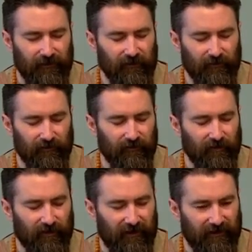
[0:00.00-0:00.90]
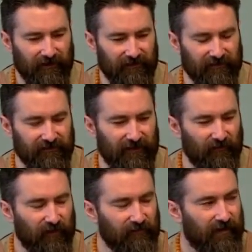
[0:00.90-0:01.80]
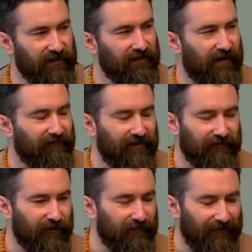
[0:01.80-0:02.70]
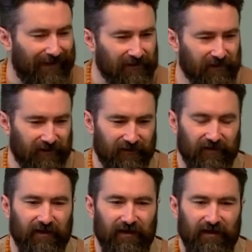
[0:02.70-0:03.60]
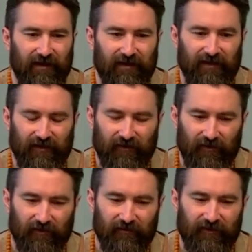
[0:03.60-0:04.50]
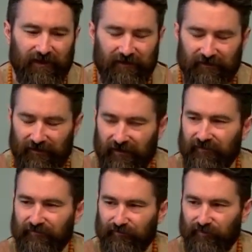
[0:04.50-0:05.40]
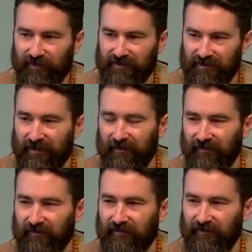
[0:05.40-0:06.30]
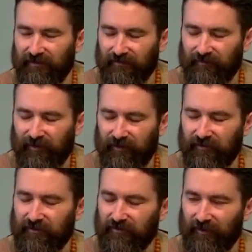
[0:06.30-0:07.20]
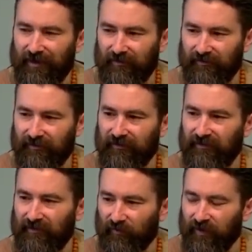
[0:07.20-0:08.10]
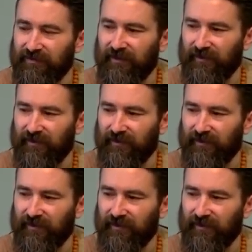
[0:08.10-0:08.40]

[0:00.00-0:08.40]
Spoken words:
innumerable kinds, and one might have never imagined that all of that life was there in the parched ground. It was